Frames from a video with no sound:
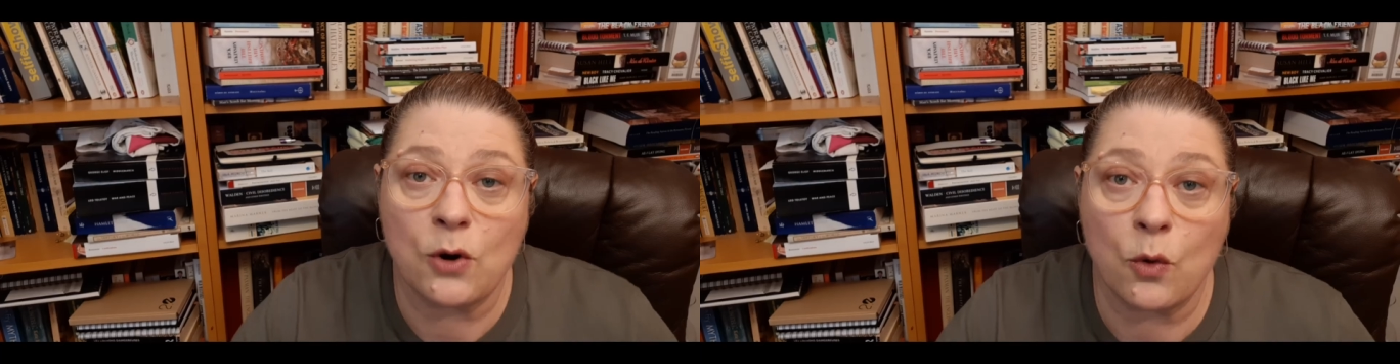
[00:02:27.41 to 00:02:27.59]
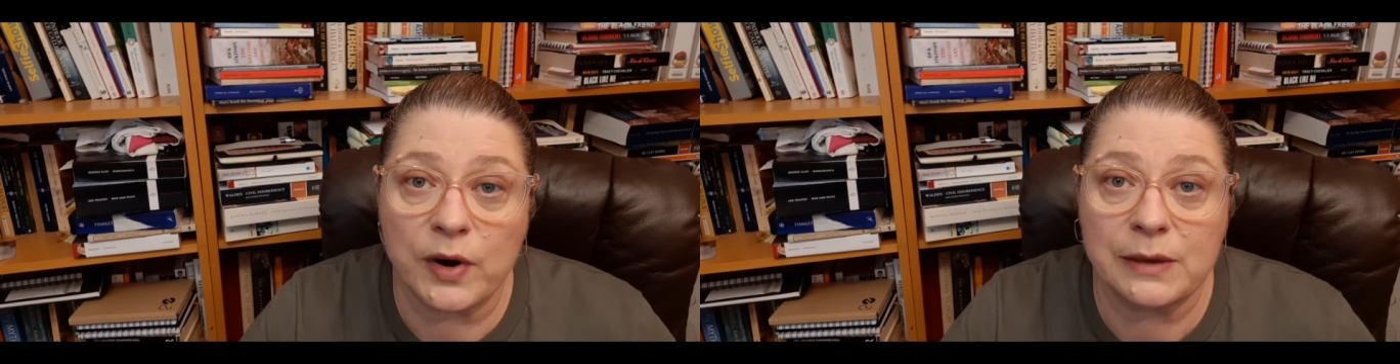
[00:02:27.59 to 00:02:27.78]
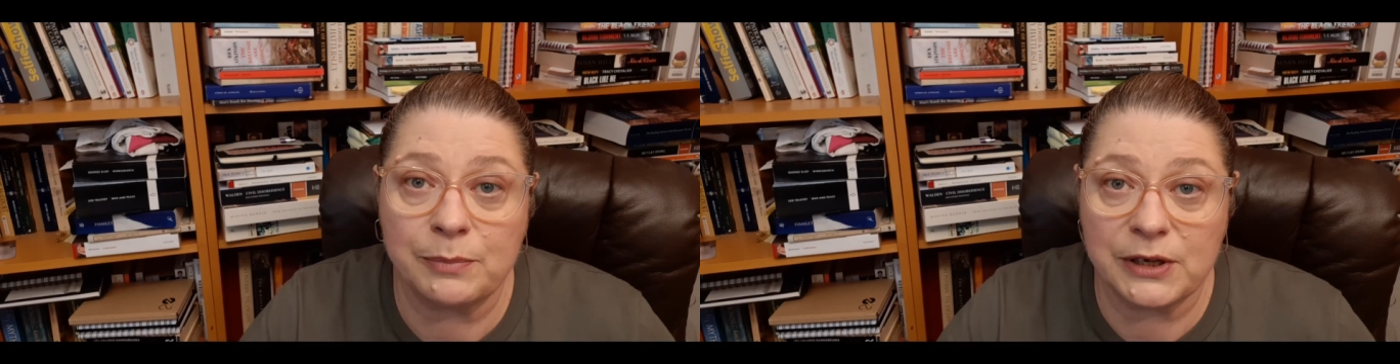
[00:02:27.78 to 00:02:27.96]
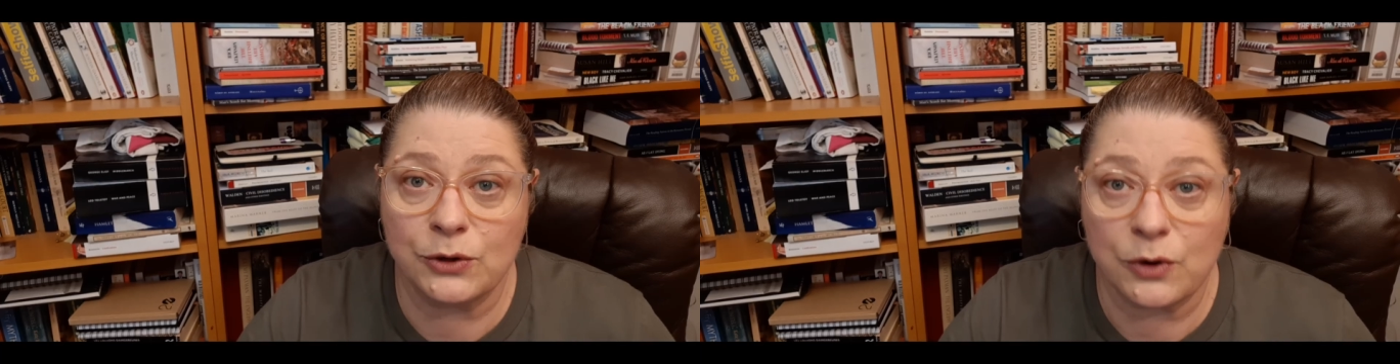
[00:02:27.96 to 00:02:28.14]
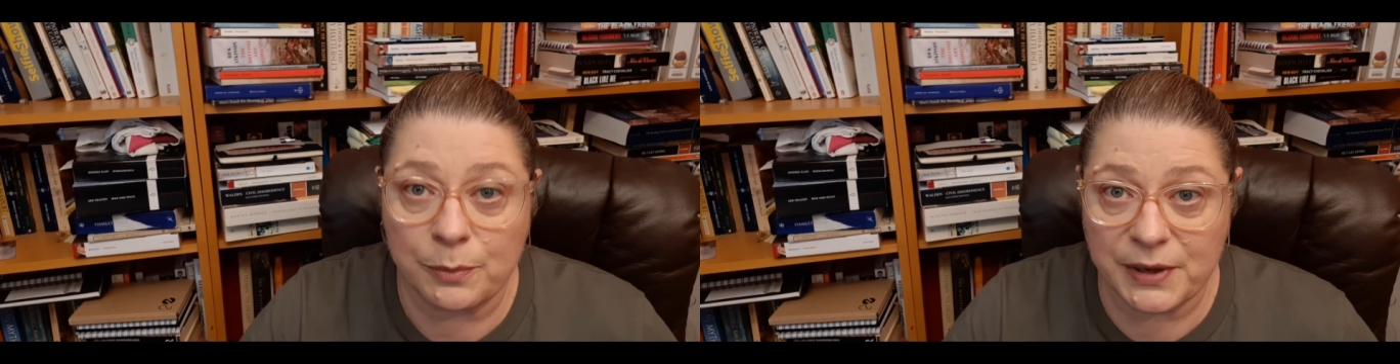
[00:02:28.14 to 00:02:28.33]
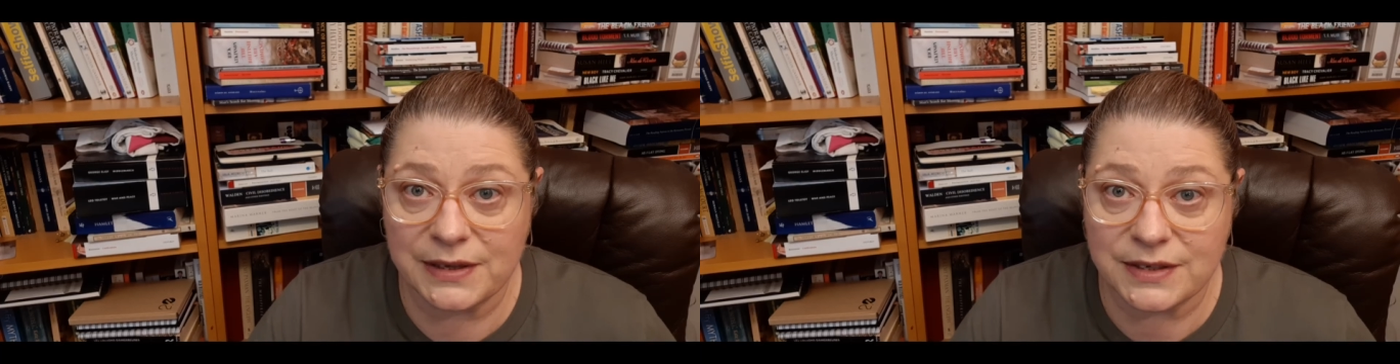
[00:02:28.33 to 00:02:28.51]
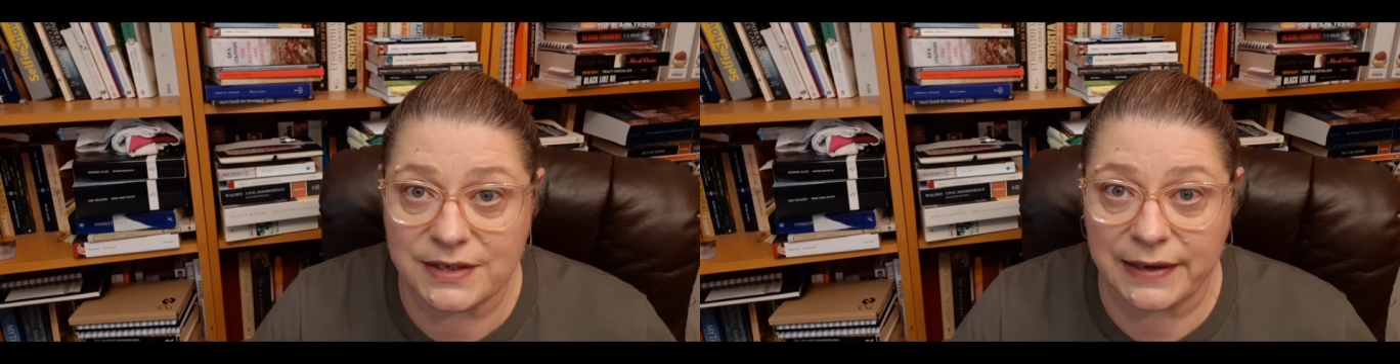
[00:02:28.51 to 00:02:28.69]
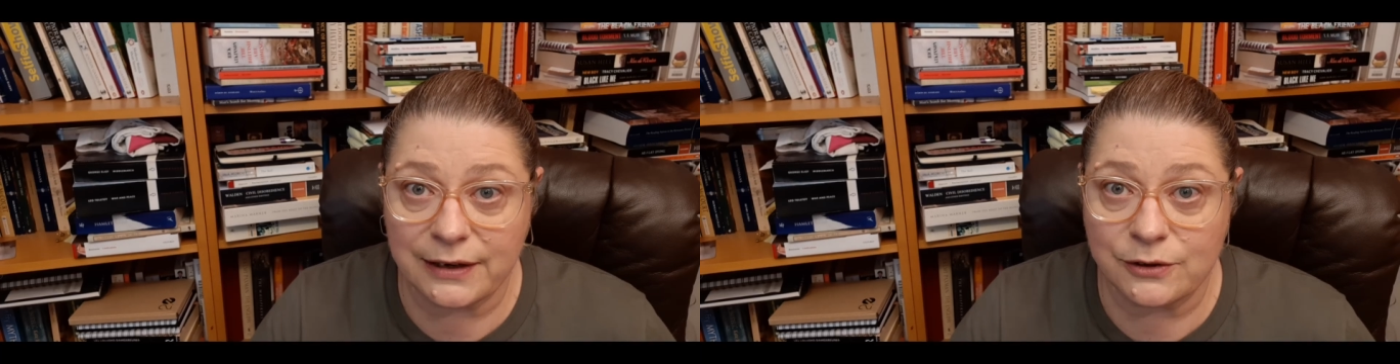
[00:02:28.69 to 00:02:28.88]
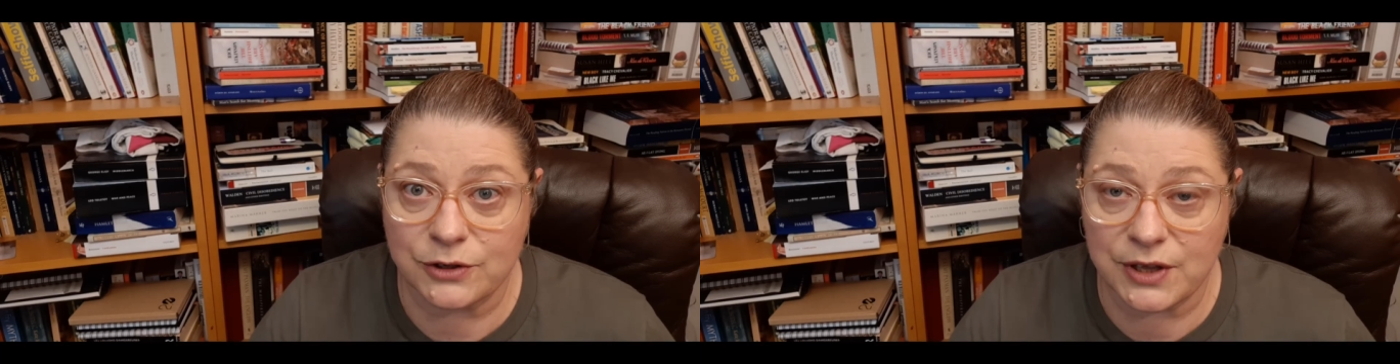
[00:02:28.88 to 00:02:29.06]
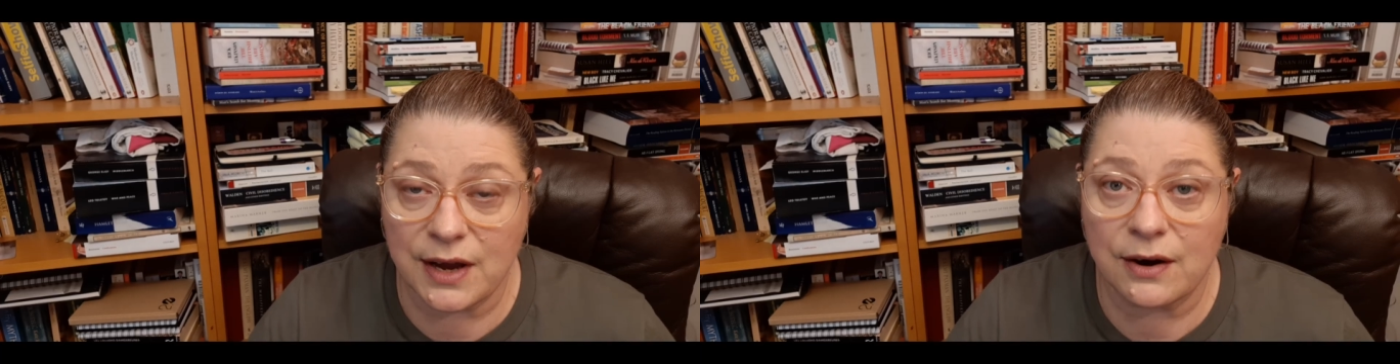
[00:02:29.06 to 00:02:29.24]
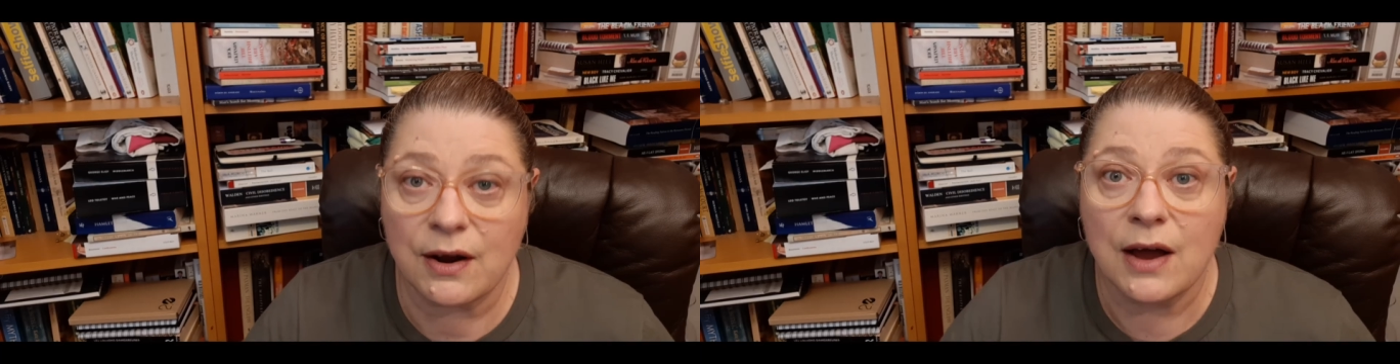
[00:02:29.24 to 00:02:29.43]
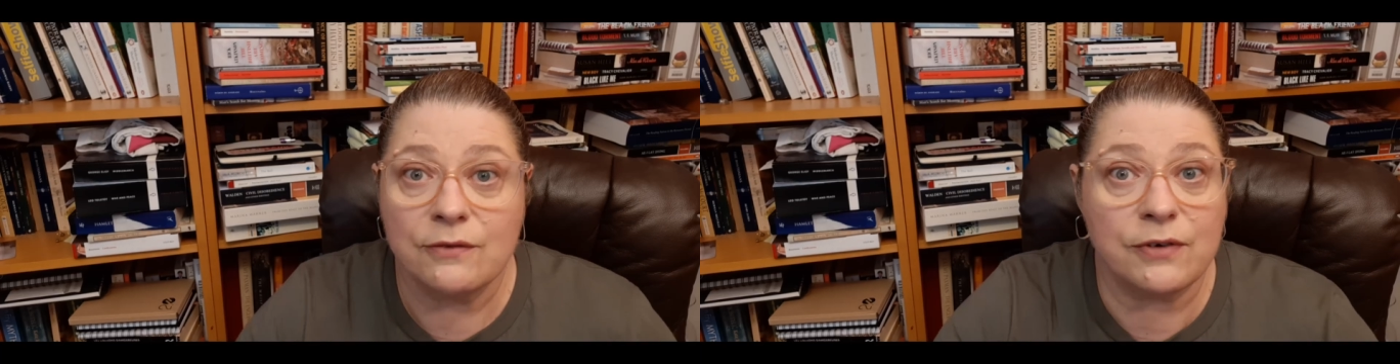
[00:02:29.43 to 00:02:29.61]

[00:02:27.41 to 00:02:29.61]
already be European settlers there